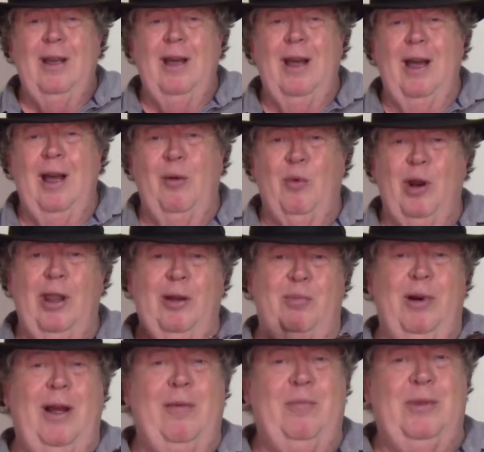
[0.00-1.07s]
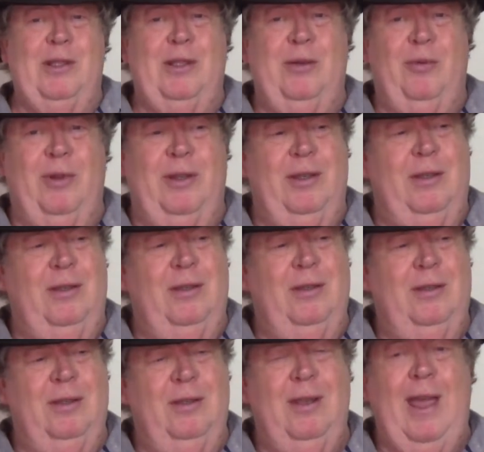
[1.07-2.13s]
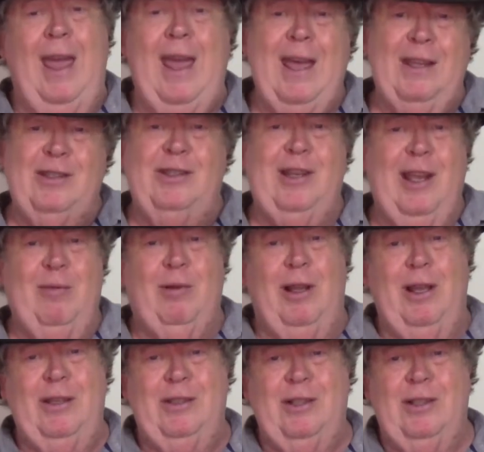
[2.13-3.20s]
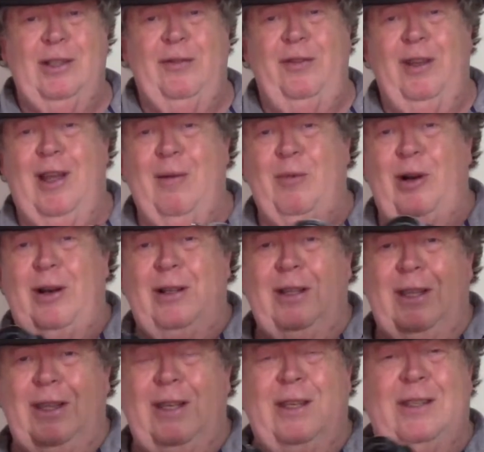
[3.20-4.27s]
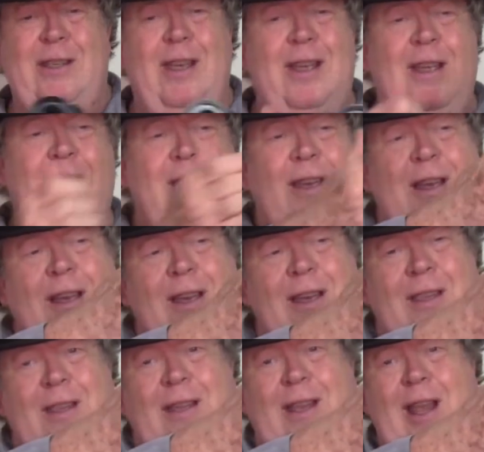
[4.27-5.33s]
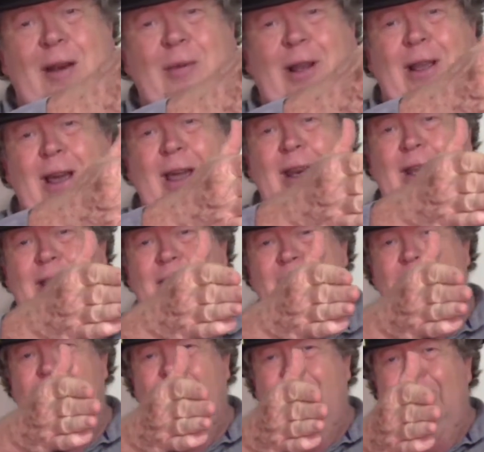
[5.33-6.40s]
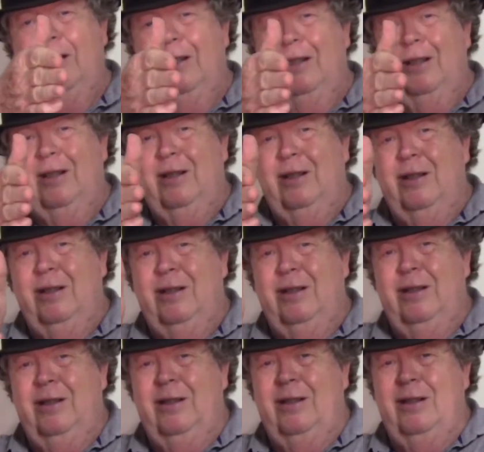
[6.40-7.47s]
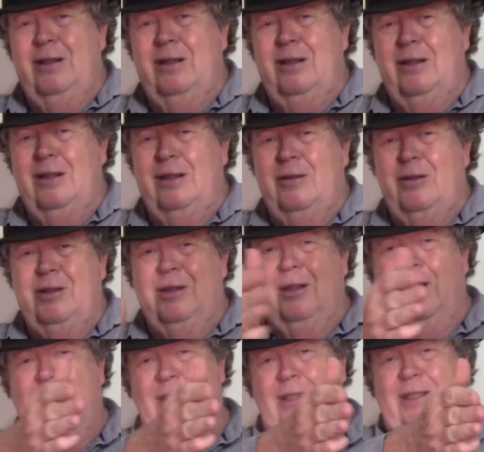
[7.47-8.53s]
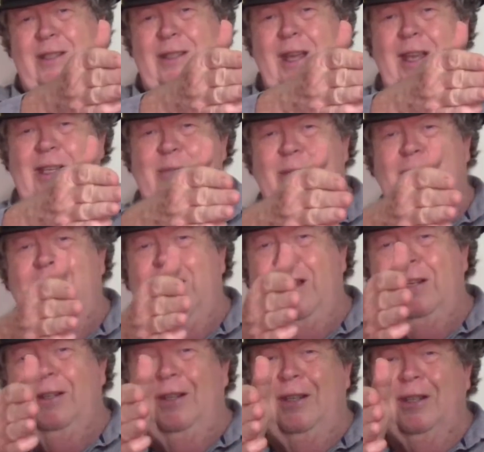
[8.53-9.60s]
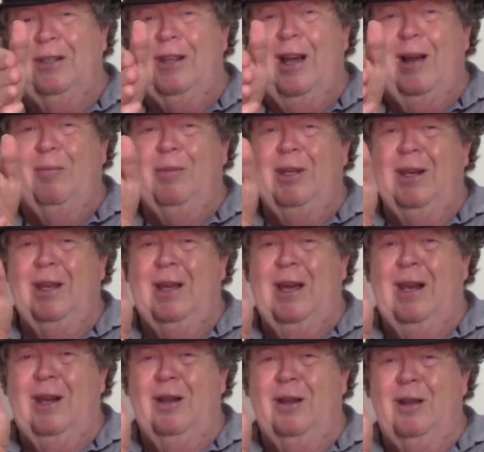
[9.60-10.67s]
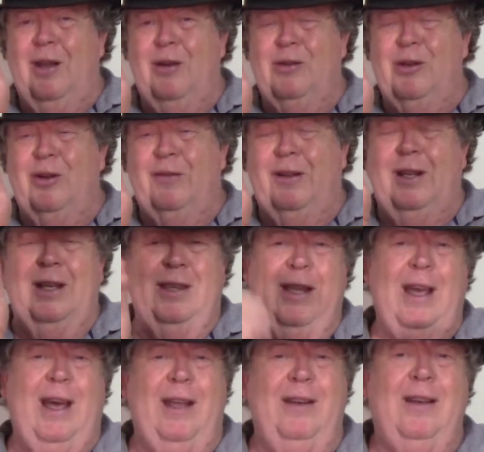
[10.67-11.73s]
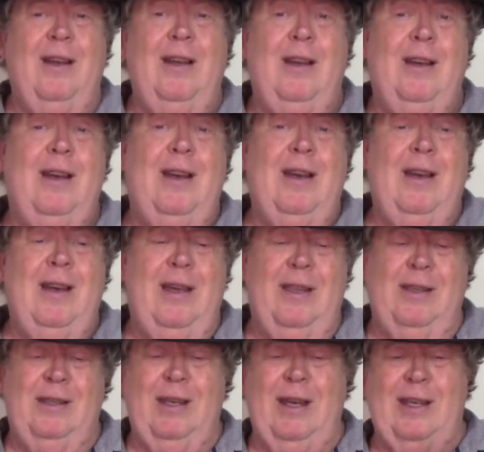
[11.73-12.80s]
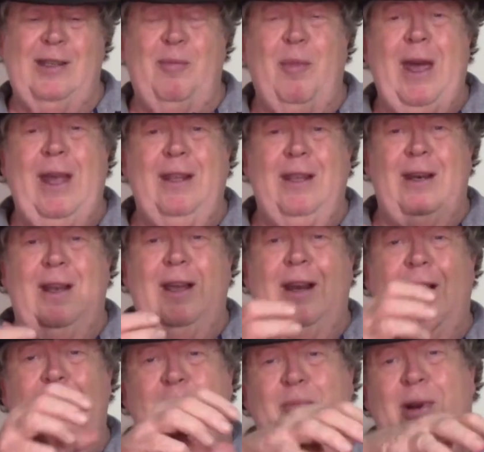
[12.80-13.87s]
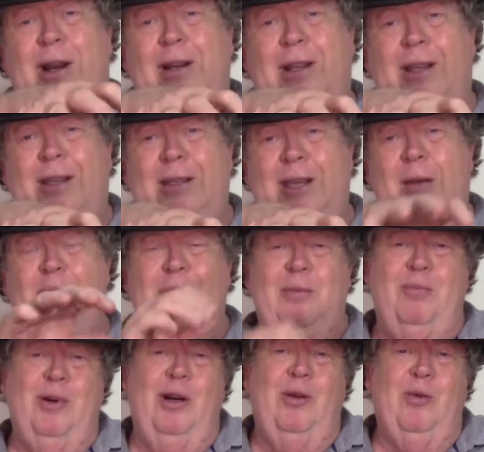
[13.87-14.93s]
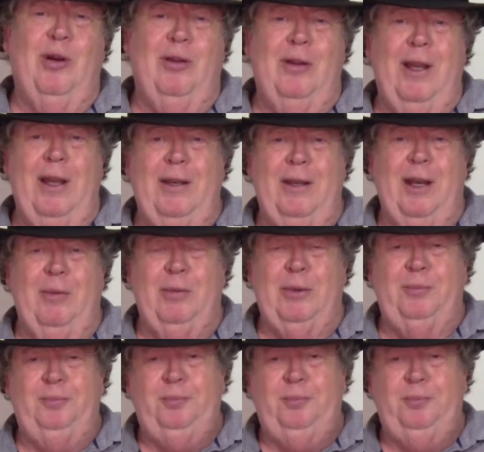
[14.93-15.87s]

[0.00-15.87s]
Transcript: One of the problems with hand stabilizers, if you come around like this, the camera kind of, it's like it stays behind until you stop and then it kind of goes over like that. This thing has a magnet on it and apparently keeps it pretty well lined up.